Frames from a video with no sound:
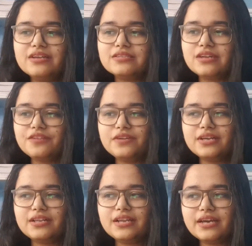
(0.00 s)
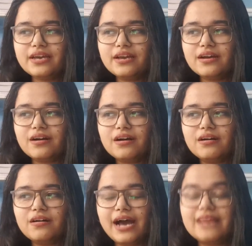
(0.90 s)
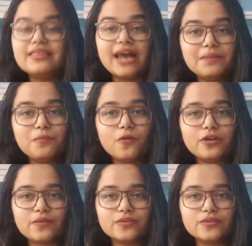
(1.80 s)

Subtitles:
So I feel like at that point,